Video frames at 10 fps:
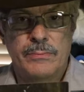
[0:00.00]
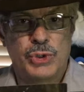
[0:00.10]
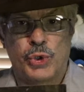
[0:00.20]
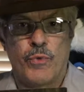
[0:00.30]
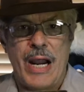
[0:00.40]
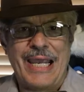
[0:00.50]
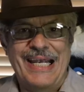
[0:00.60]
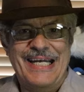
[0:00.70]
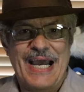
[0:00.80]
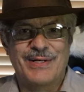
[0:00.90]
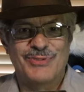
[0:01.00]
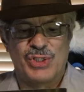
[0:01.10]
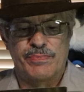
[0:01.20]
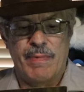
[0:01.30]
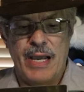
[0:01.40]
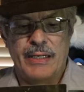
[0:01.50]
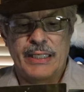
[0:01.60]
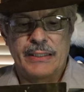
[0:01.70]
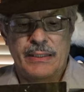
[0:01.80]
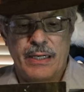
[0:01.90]
Tracking down
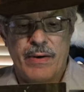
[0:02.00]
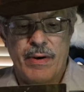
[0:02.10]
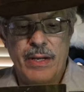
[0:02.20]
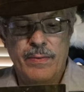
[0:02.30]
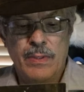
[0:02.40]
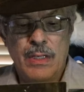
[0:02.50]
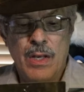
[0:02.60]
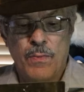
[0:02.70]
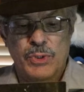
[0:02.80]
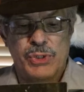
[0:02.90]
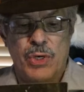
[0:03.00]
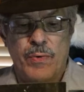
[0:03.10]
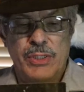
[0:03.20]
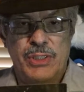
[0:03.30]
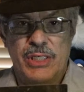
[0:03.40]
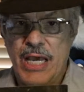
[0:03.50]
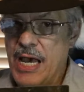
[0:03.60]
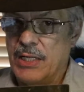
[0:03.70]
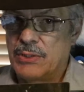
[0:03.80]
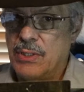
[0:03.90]
Smiling Larry was no easy
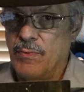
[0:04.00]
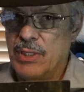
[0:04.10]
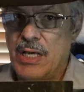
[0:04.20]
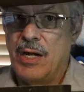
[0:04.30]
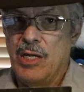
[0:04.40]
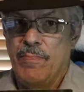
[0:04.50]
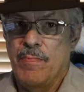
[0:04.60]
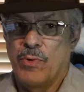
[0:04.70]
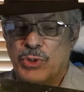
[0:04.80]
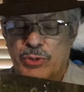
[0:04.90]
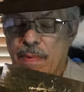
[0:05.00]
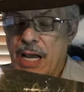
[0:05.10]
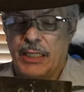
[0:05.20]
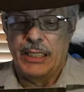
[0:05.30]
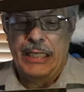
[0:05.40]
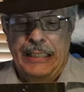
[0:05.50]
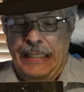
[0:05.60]
task. We thought he'd be more smiley.